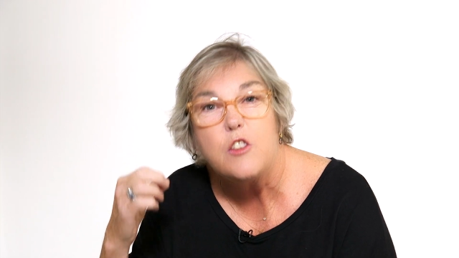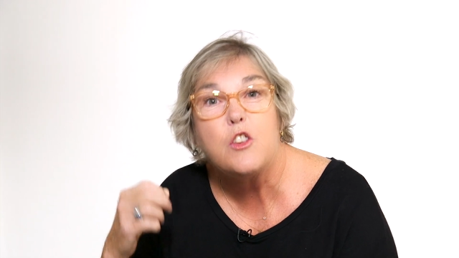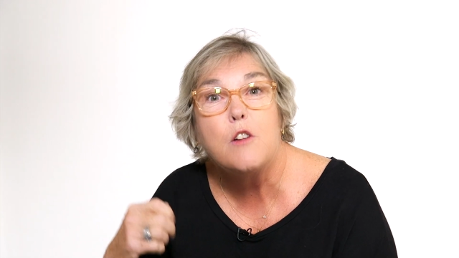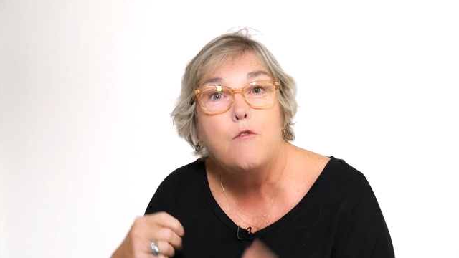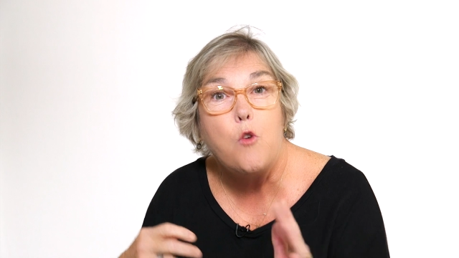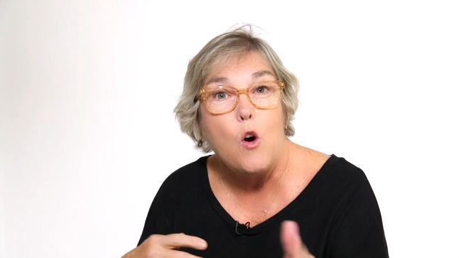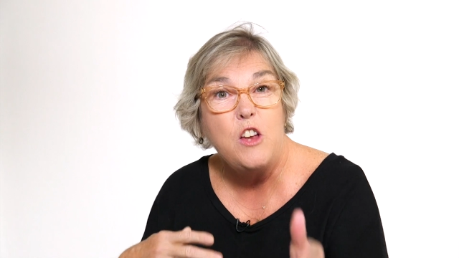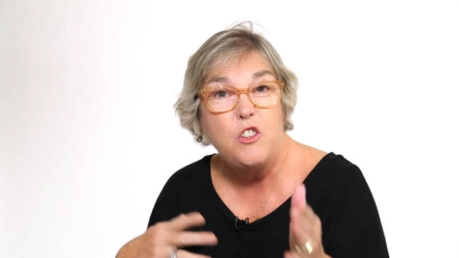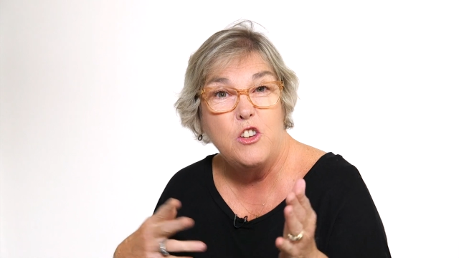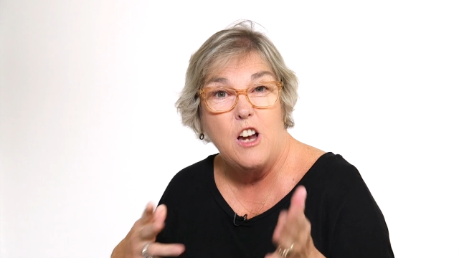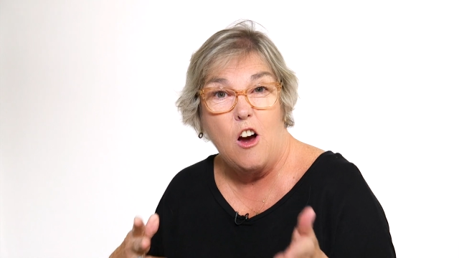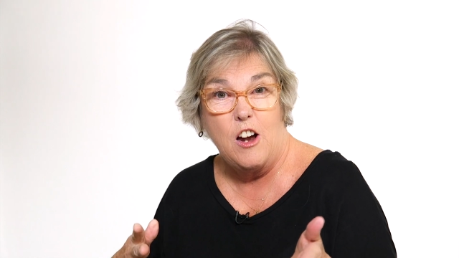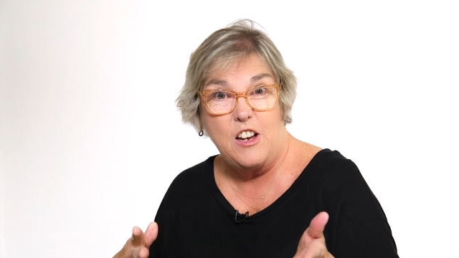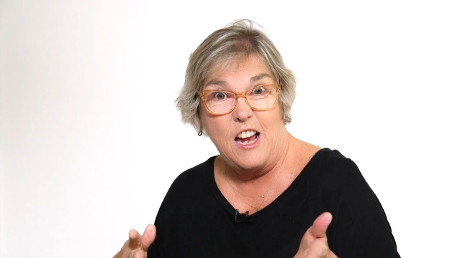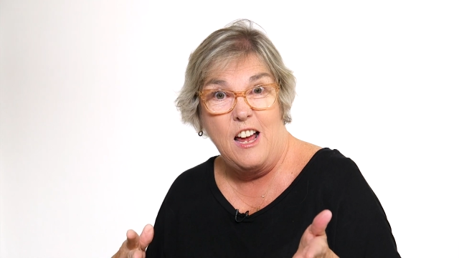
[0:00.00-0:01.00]
It's the voice in
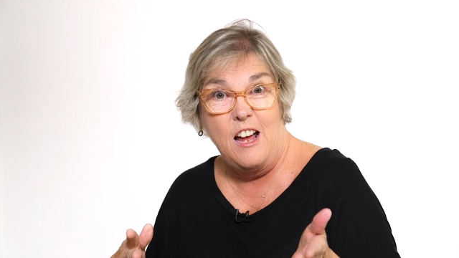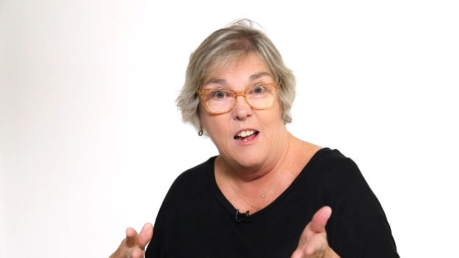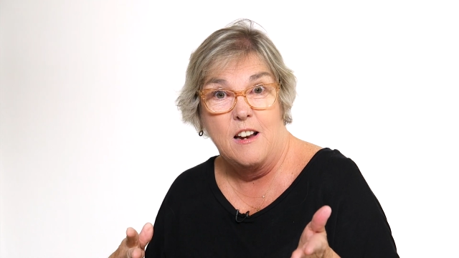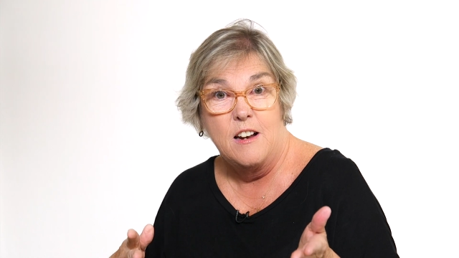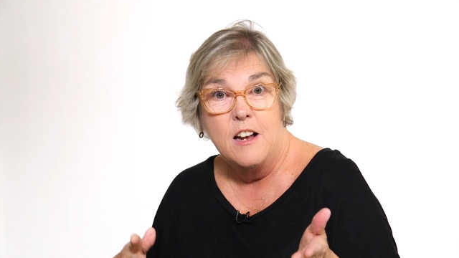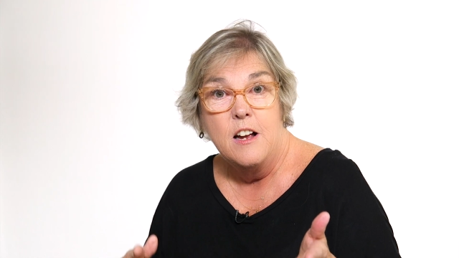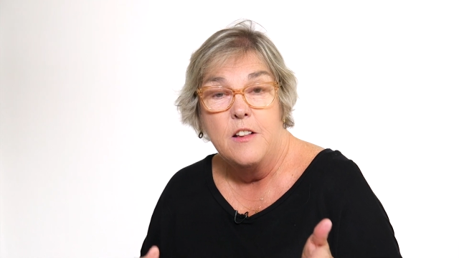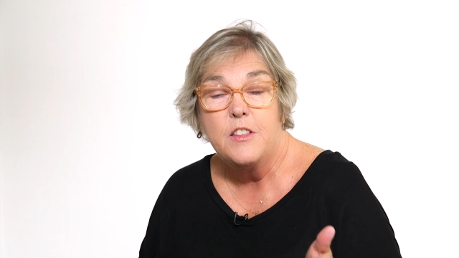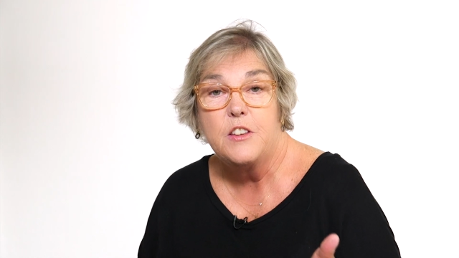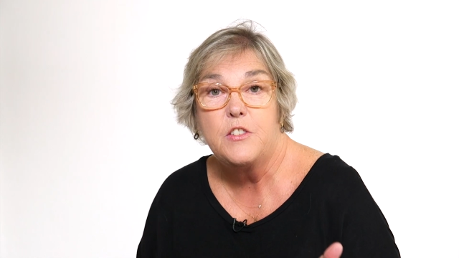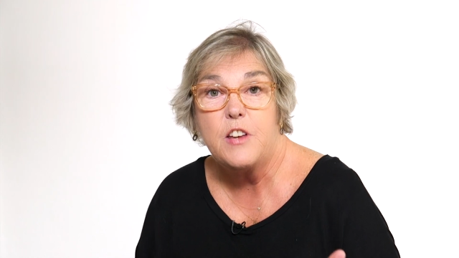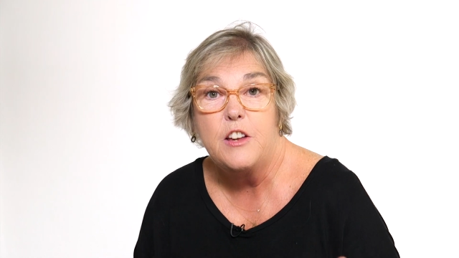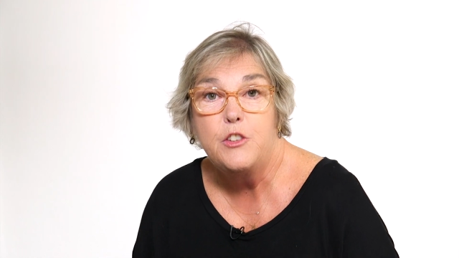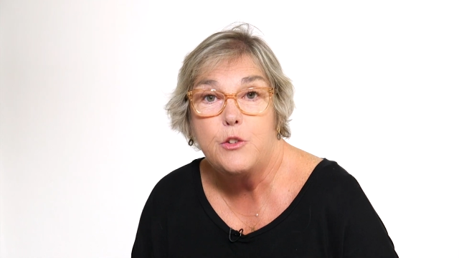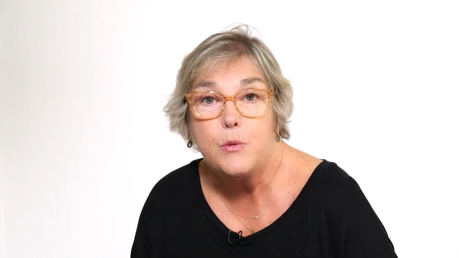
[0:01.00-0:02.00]
our head that
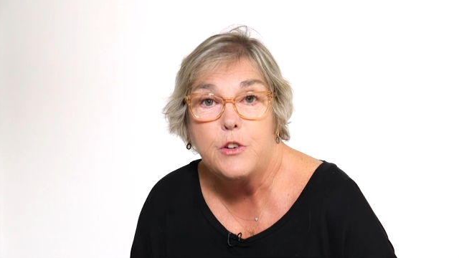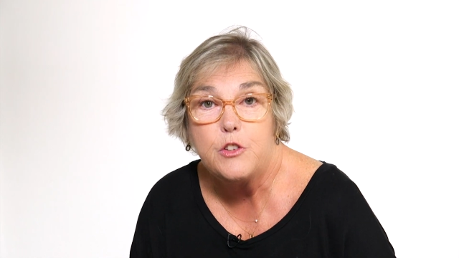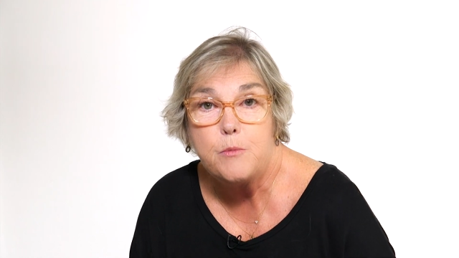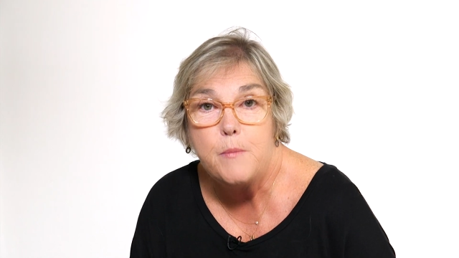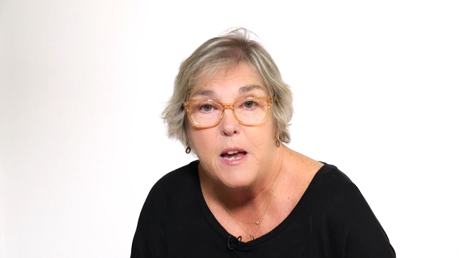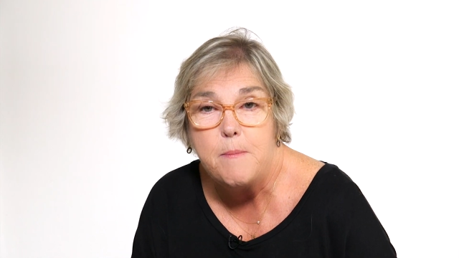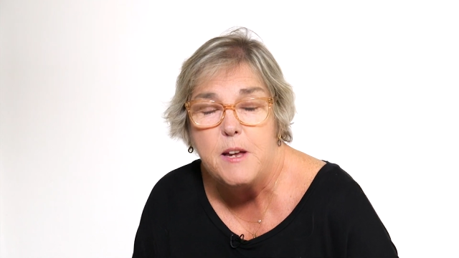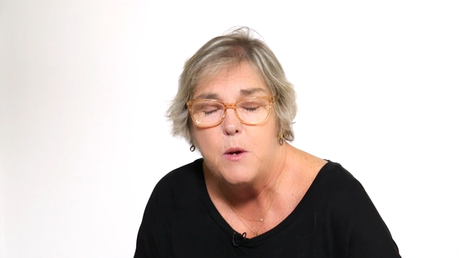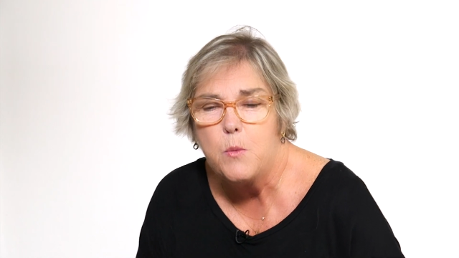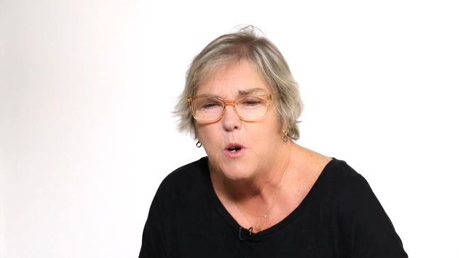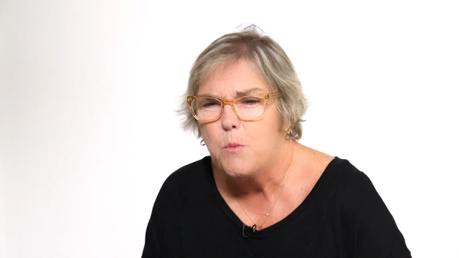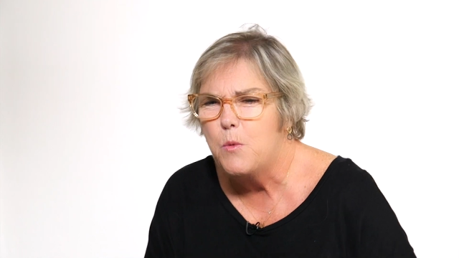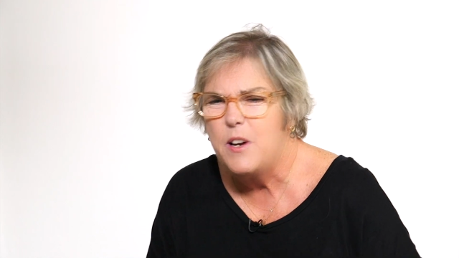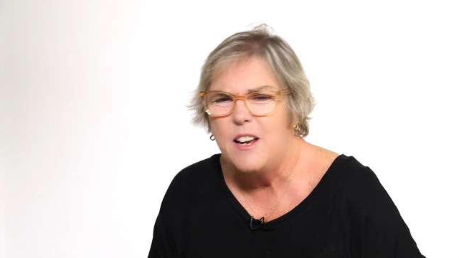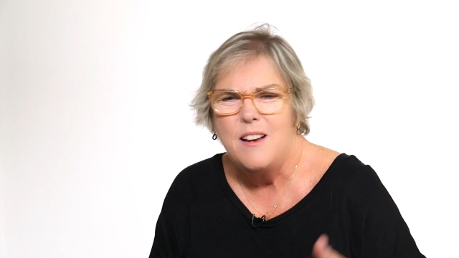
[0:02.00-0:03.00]
says to us maybe
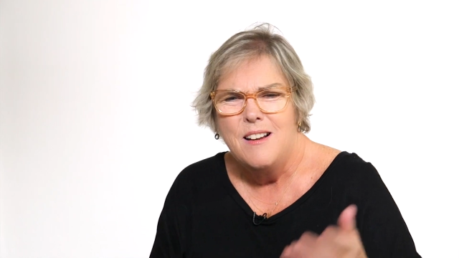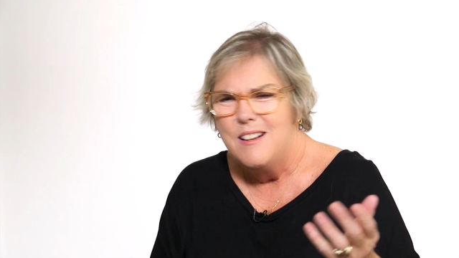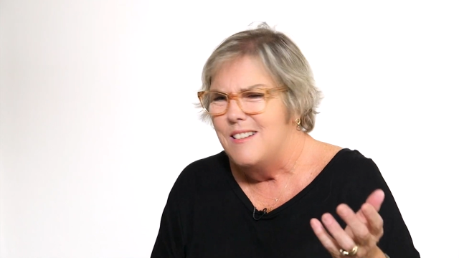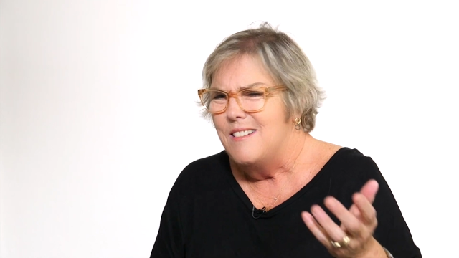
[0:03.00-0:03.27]
when we